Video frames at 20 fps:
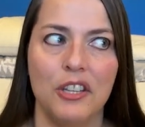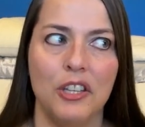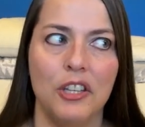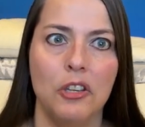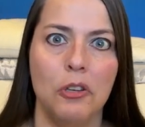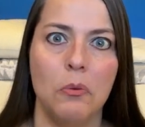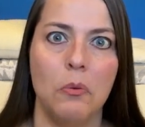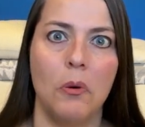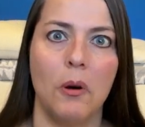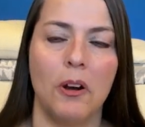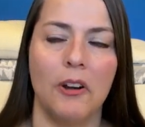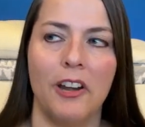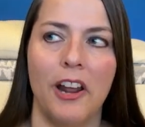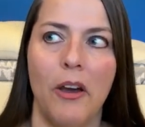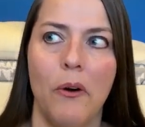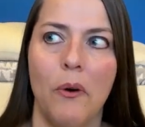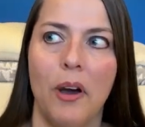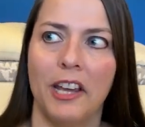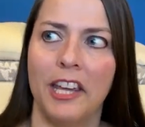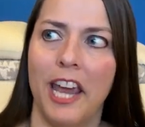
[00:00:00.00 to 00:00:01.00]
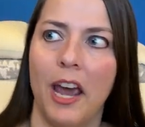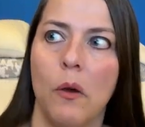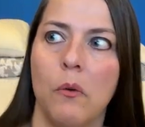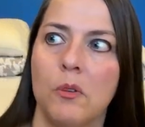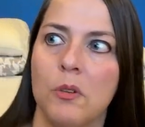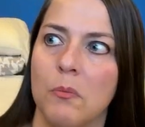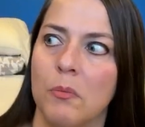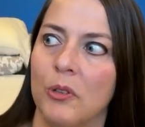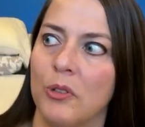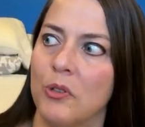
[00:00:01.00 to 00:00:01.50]
you are now
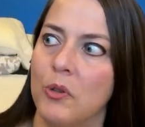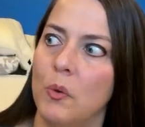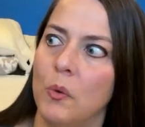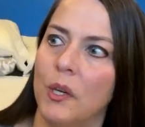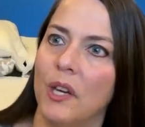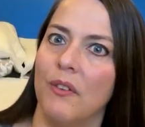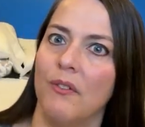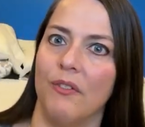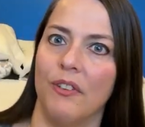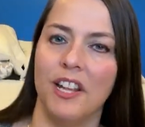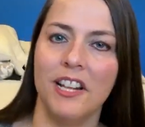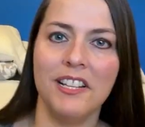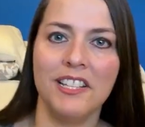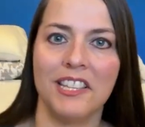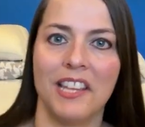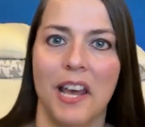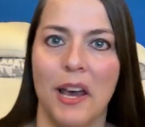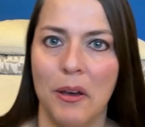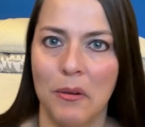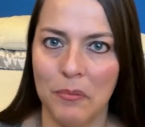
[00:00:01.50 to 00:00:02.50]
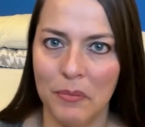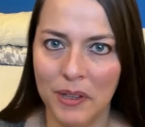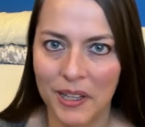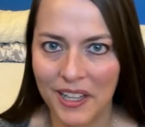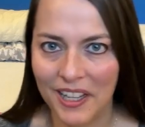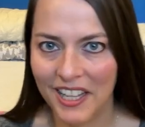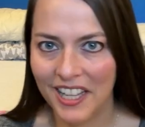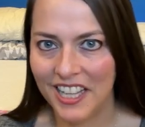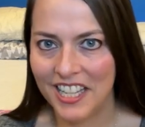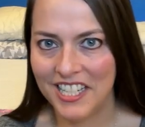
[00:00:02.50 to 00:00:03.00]
accountable to convince them
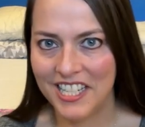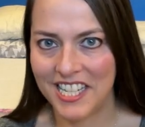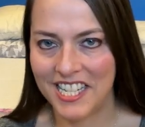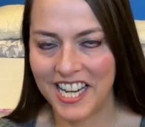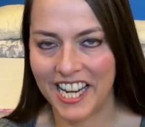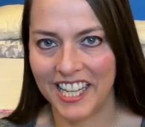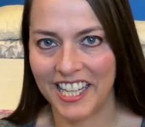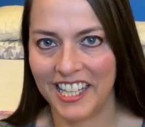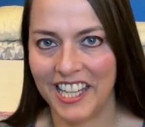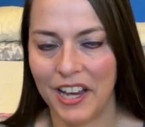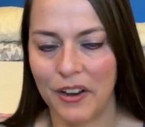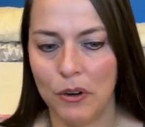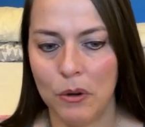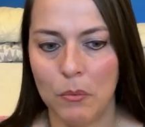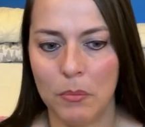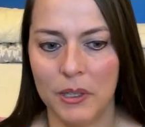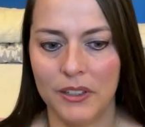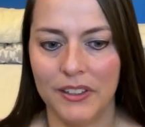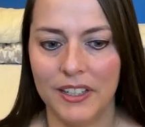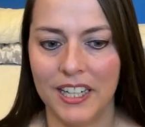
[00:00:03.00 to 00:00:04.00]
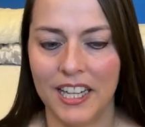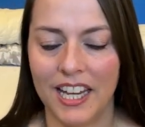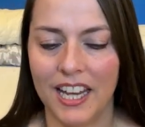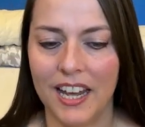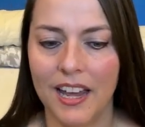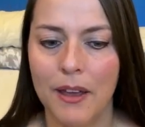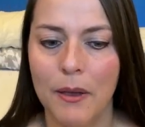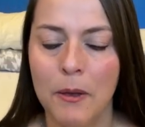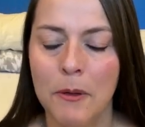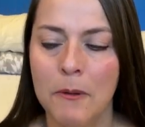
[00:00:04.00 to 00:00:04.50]
to take
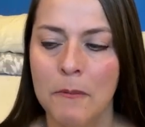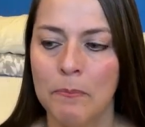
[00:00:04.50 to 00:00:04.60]
accountability